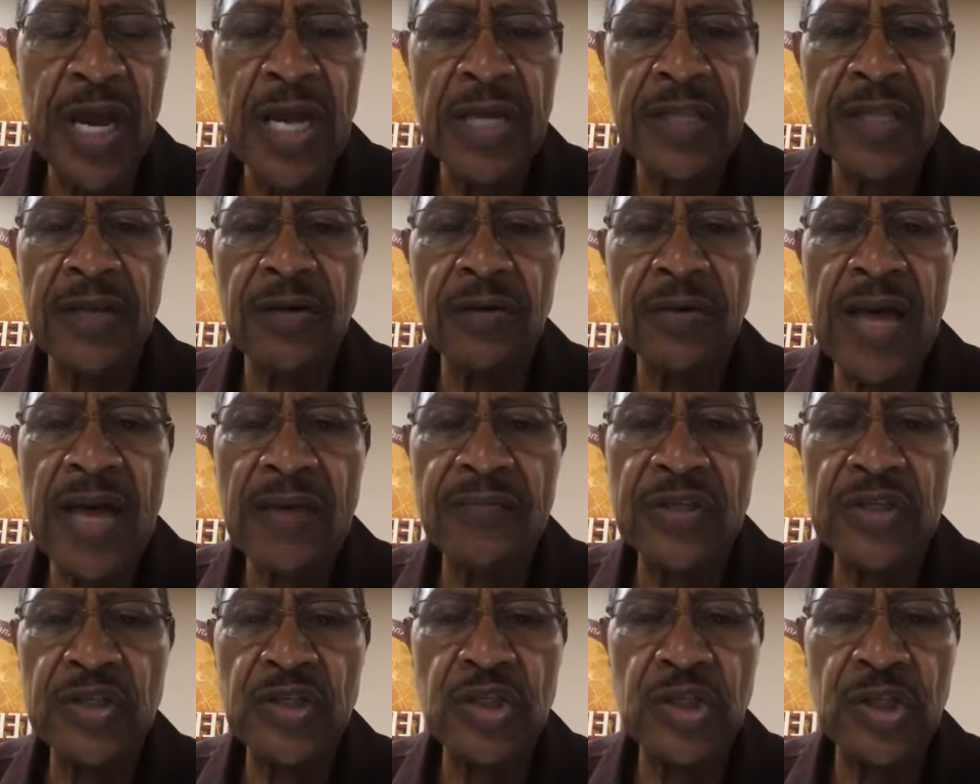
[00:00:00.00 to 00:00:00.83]
They don't have
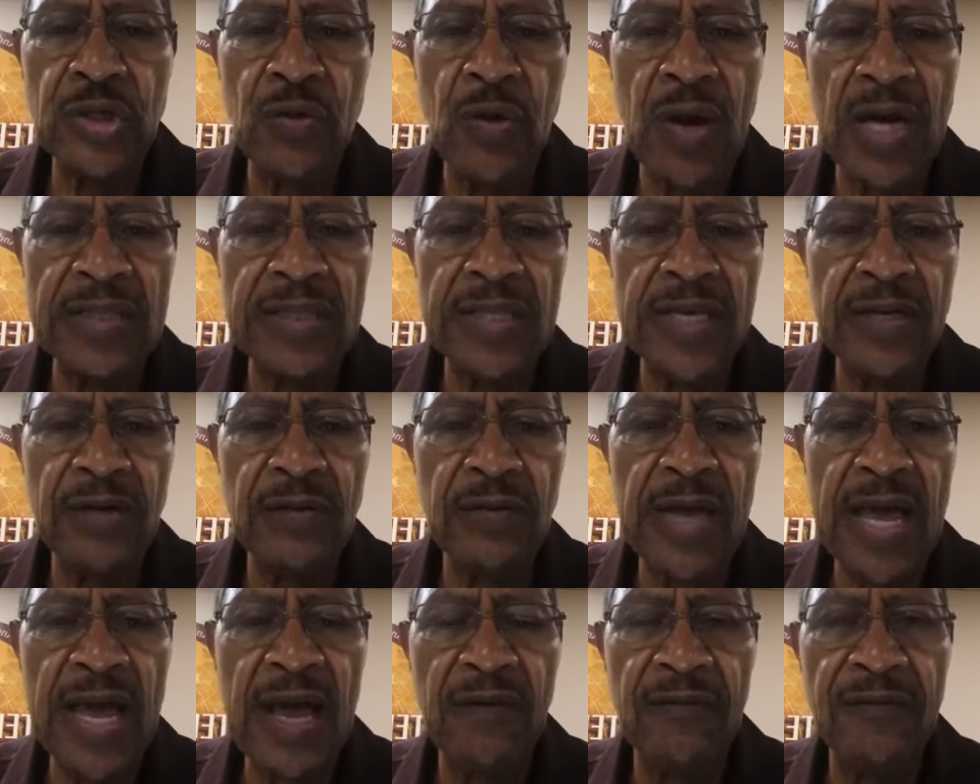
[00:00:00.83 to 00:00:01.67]
the joy. They don't
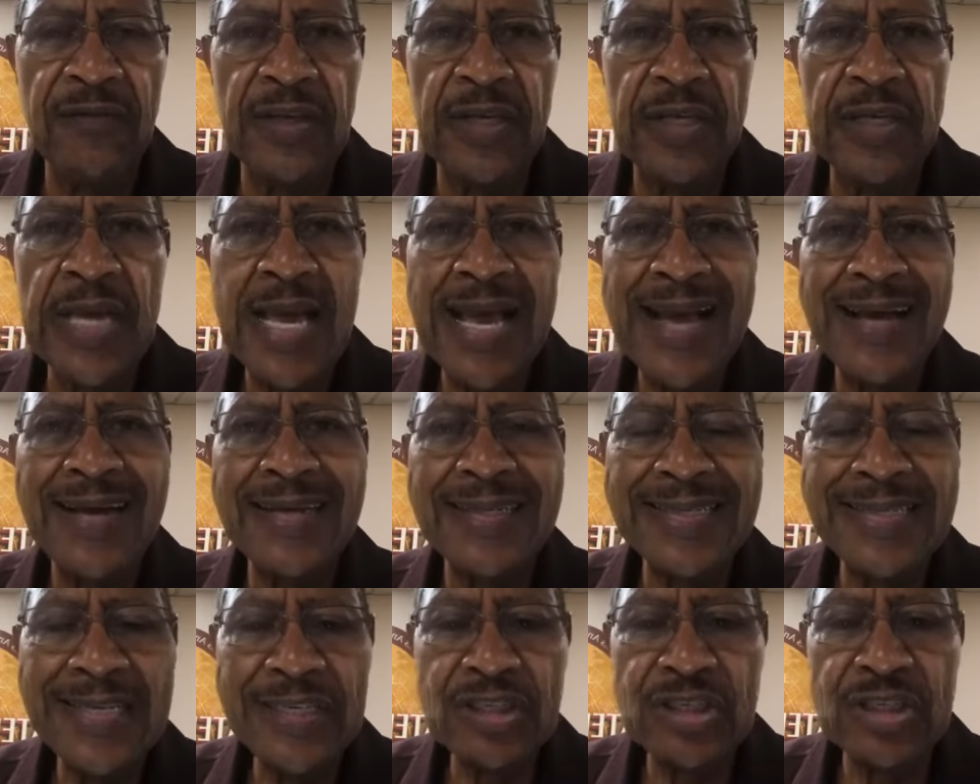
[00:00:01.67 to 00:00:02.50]
have the
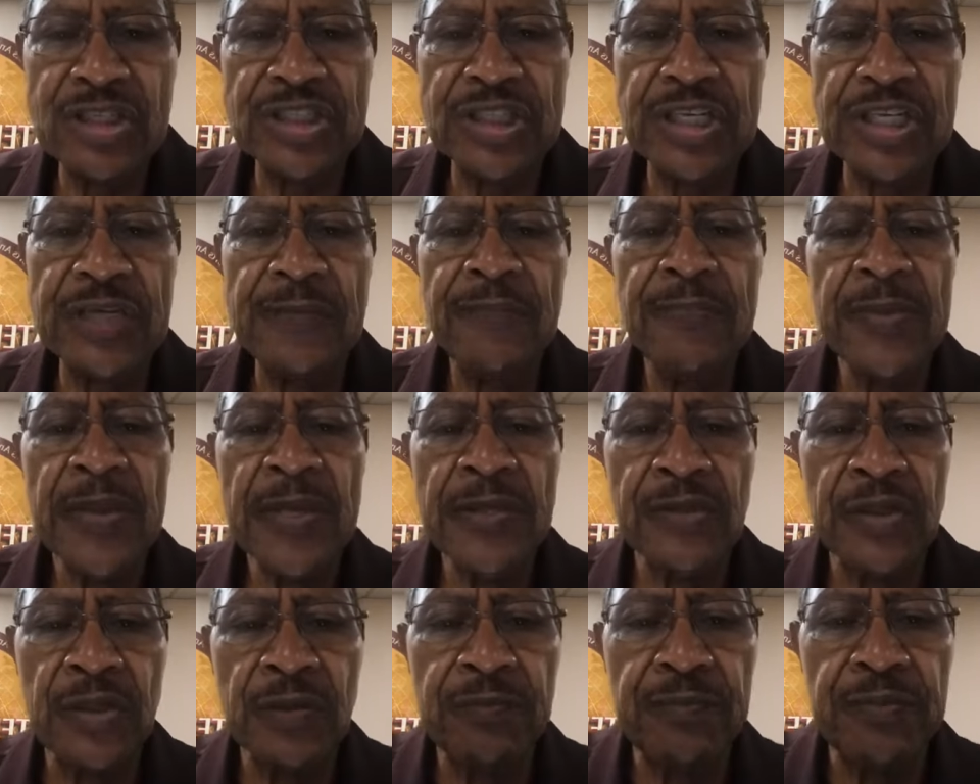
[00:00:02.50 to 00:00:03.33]
initiative
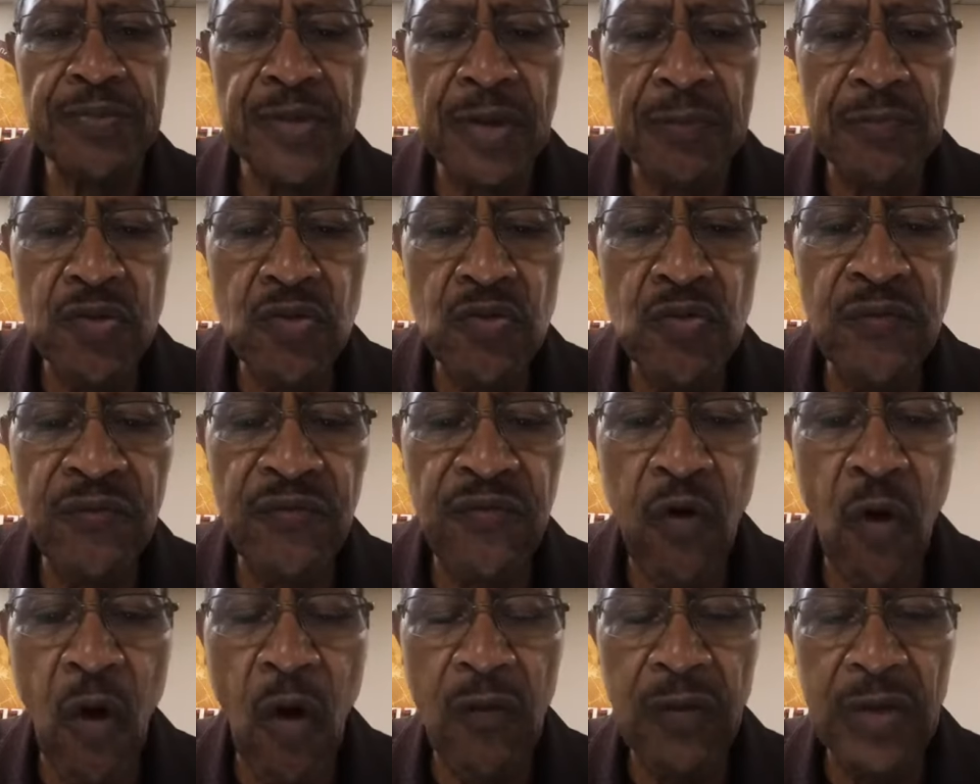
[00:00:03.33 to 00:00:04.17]
to move
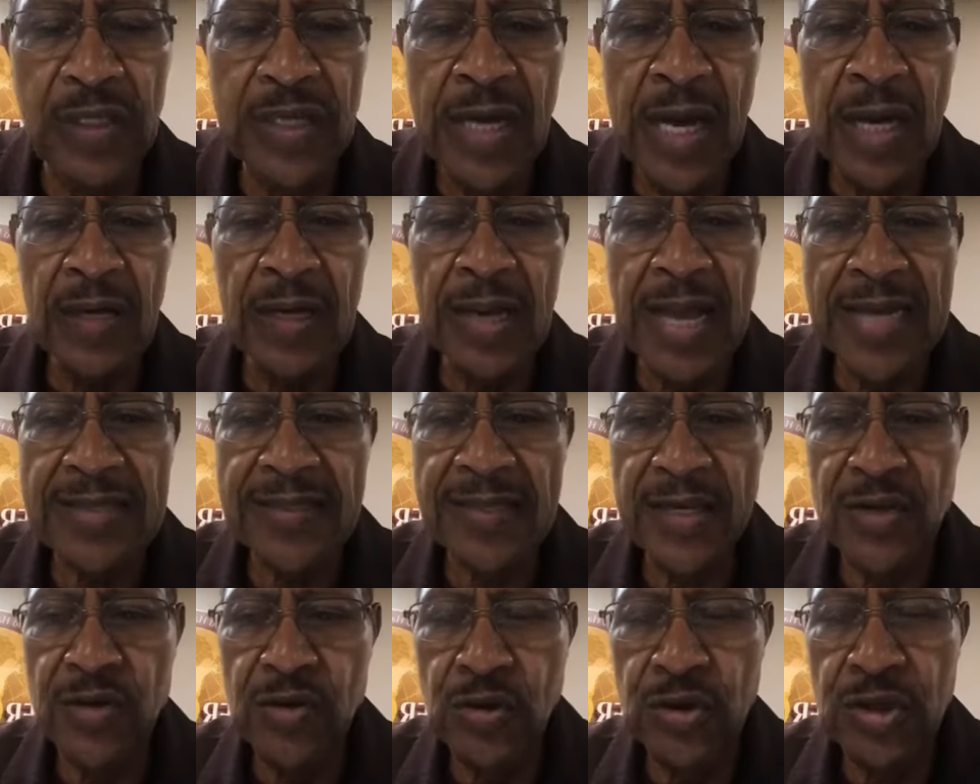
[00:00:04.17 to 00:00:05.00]
forward like they
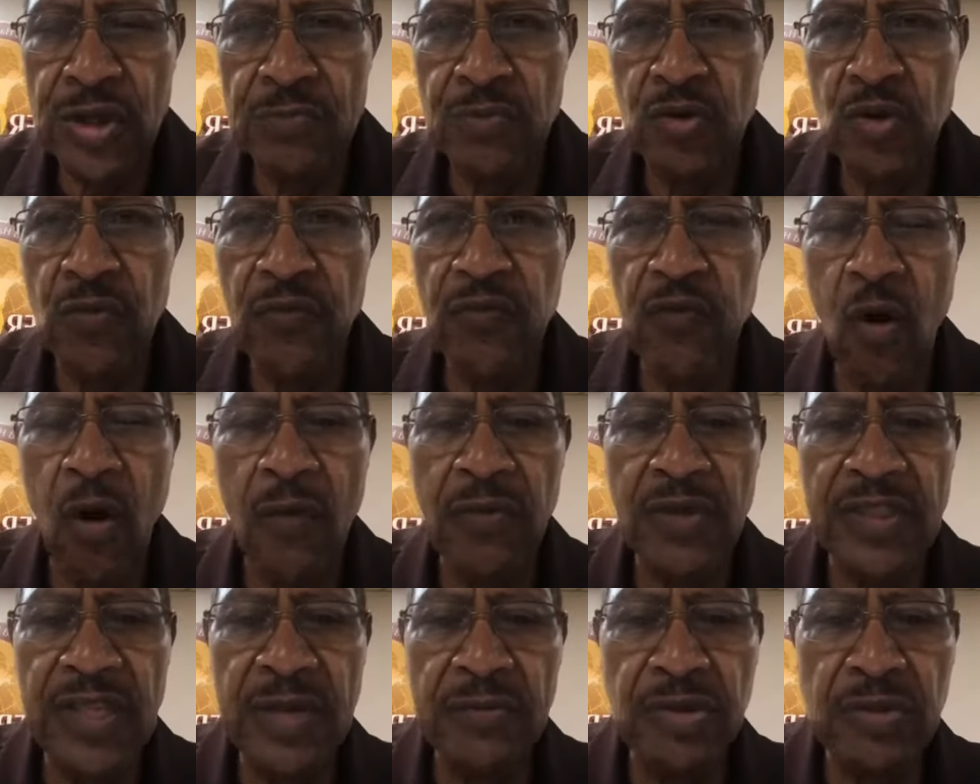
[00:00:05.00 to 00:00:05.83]
used to move
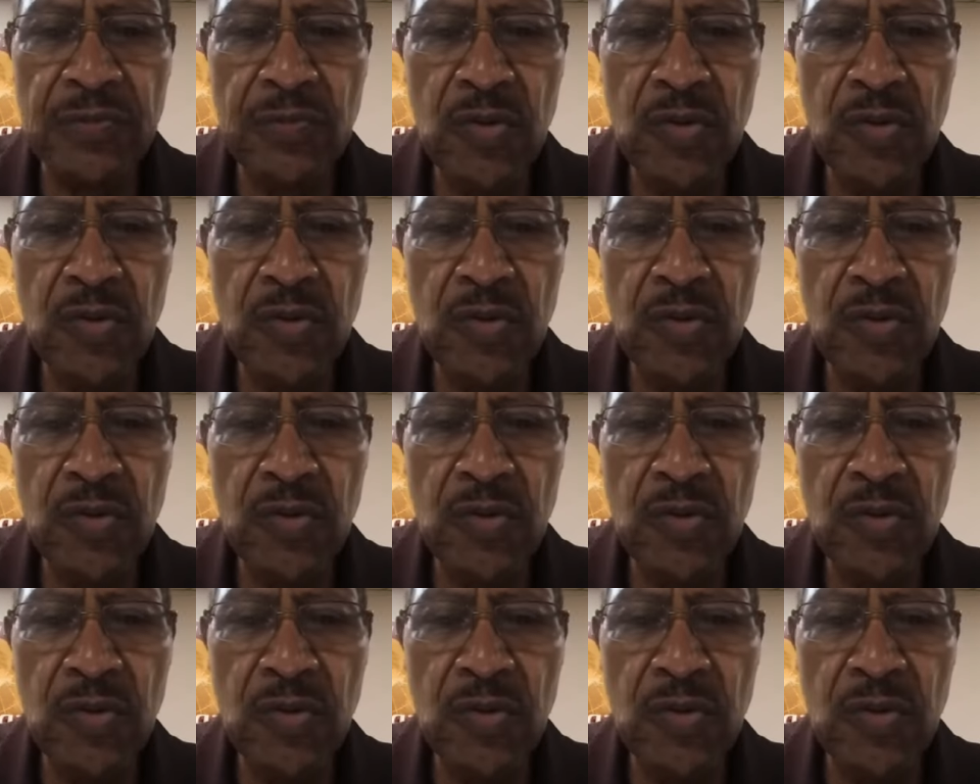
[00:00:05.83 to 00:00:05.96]
forward. They was